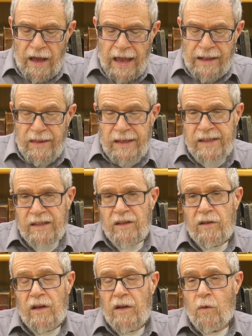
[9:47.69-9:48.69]
And this,
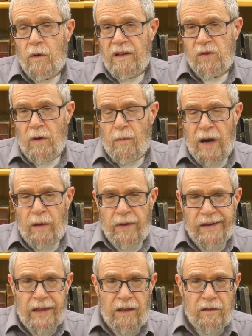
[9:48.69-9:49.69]
according to
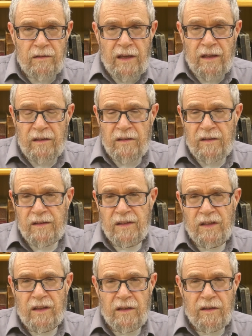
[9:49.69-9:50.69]
Abarbanel, in
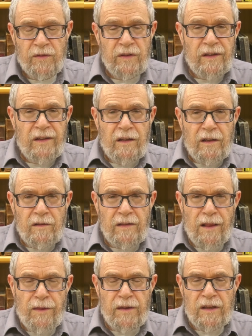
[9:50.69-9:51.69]
his
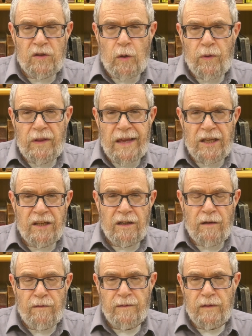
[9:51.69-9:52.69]
lengthy interpretation
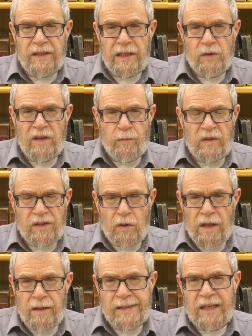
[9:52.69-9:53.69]
of Tazria and
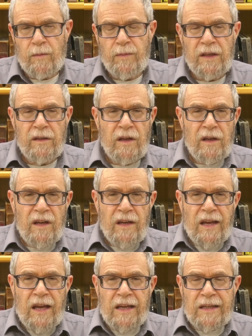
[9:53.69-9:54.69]
Metzora, this can be
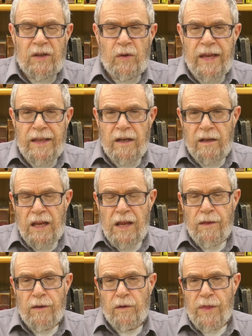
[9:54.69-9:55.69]
created
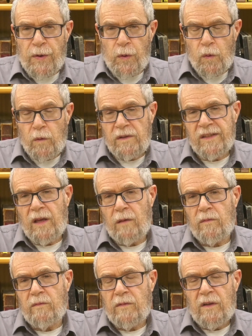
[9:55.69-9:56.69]
either through
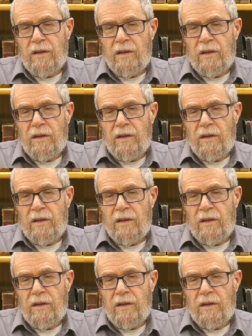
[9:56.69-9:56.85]
some